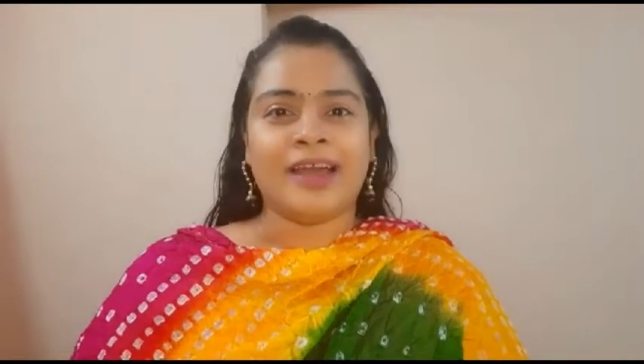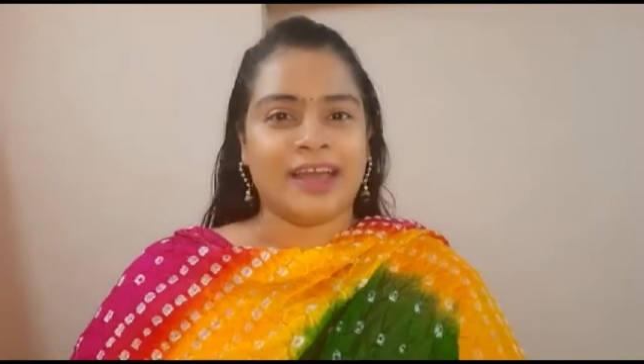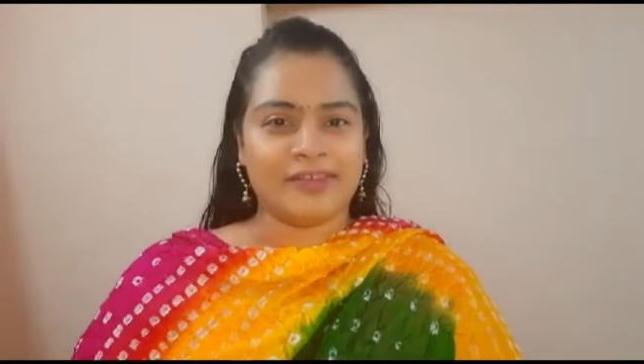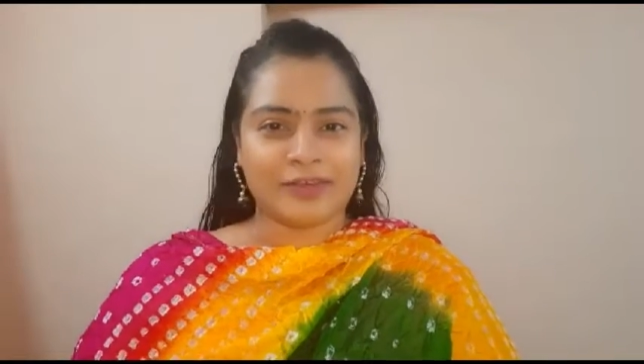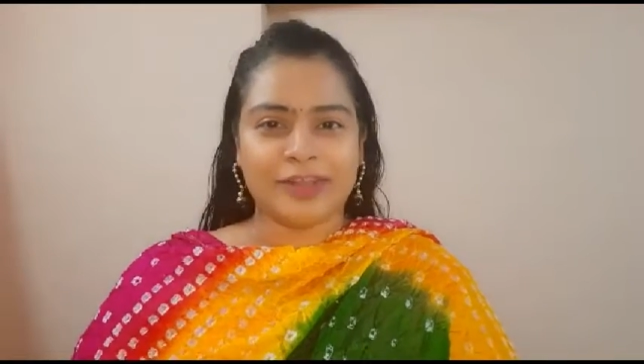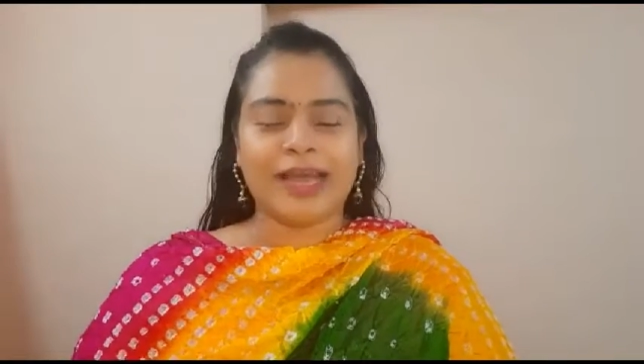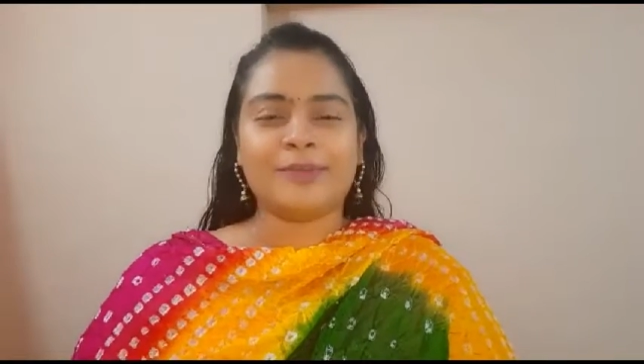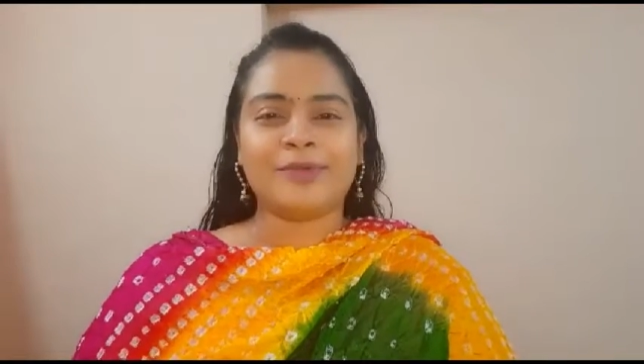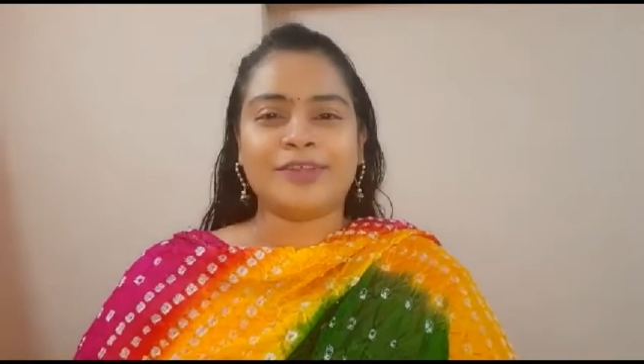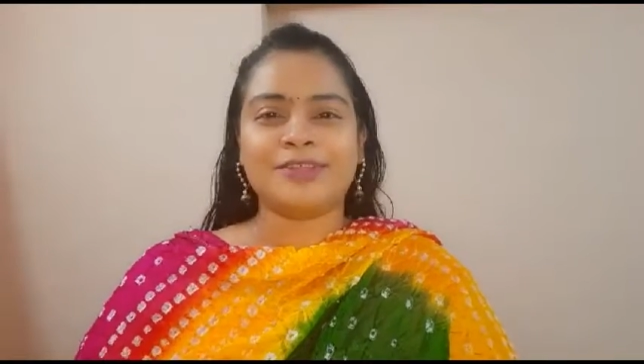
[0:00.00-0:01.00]
I have
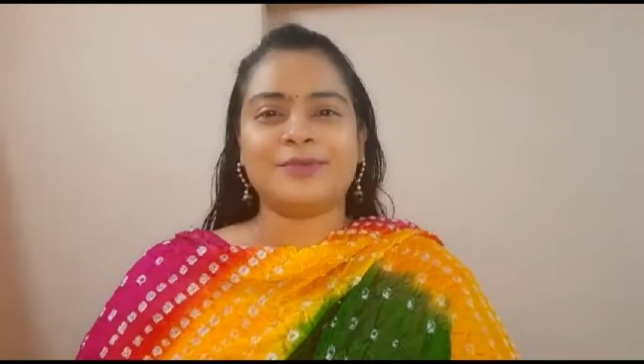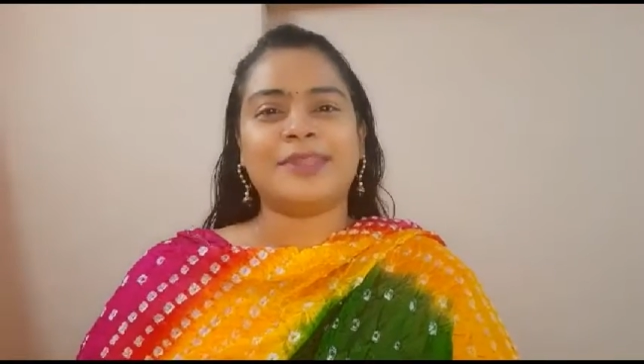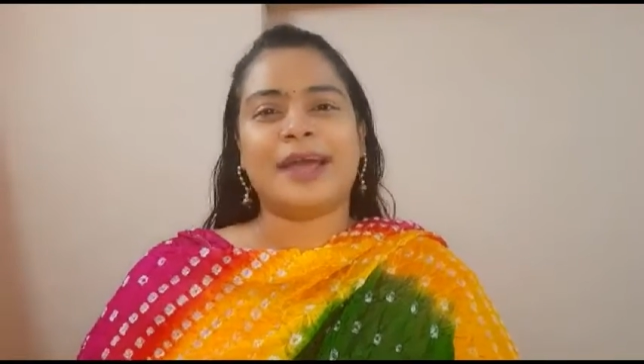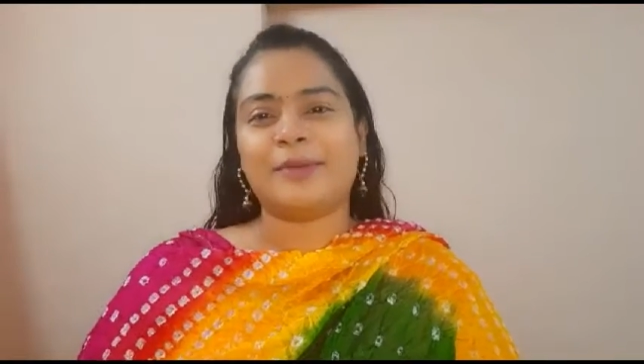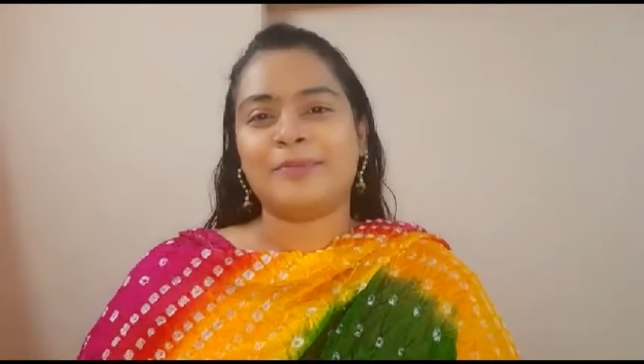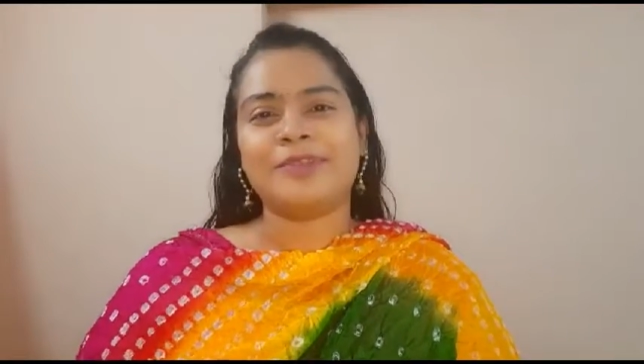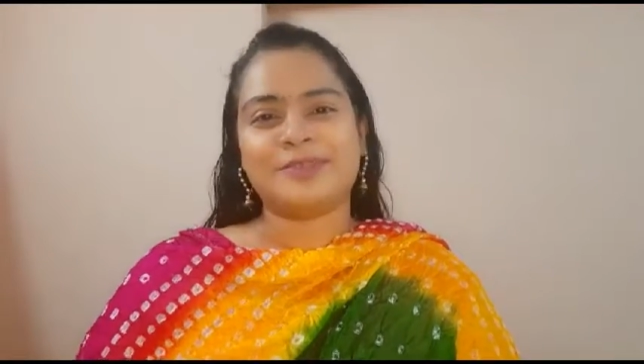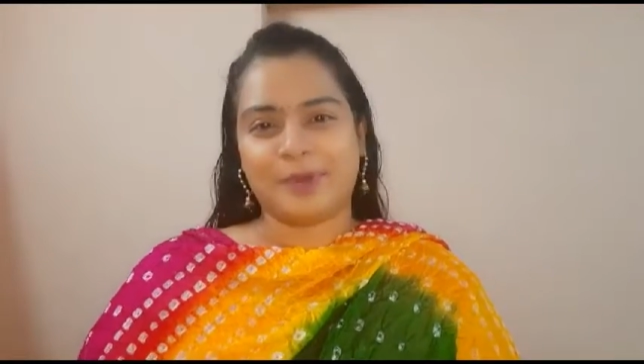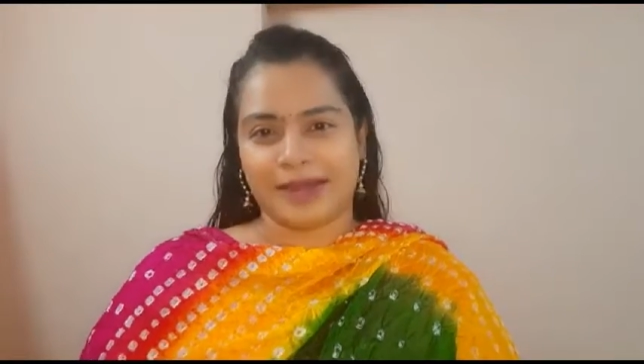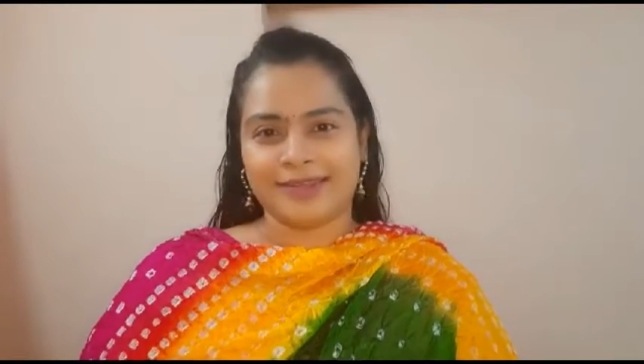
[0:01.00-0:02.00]
collaborated with
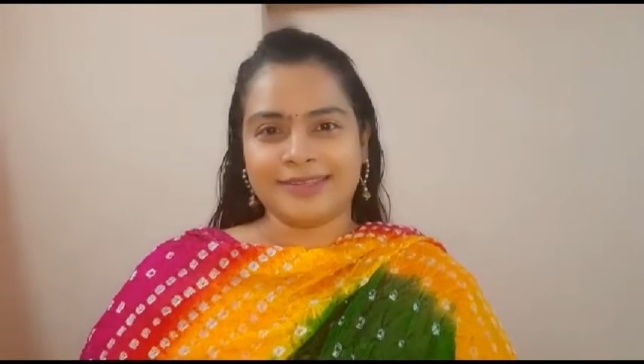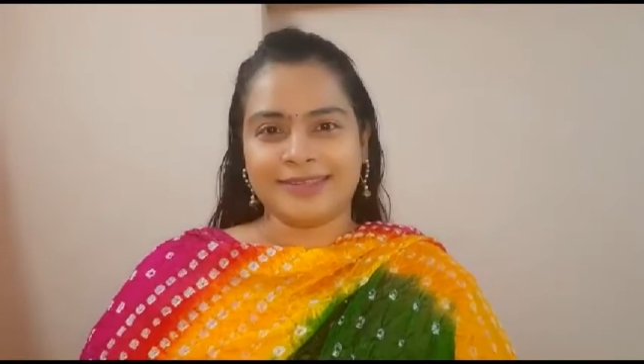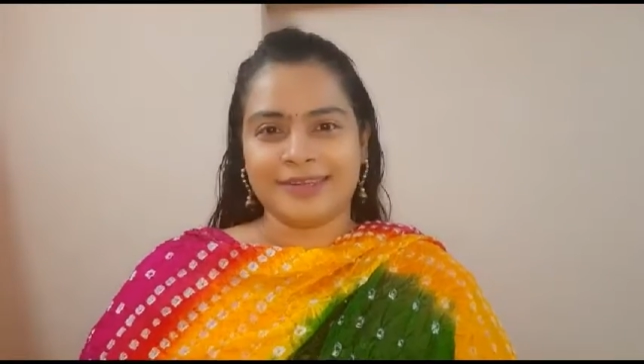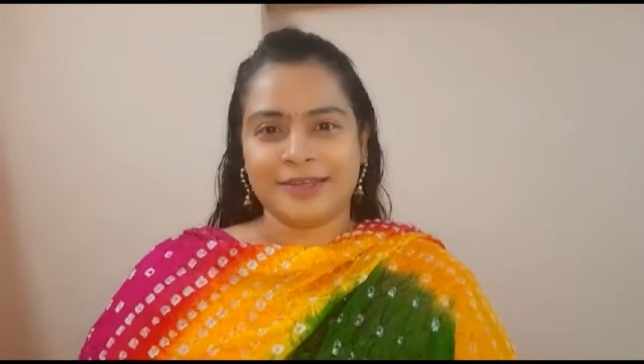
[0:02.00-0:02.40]
Happiness Bharat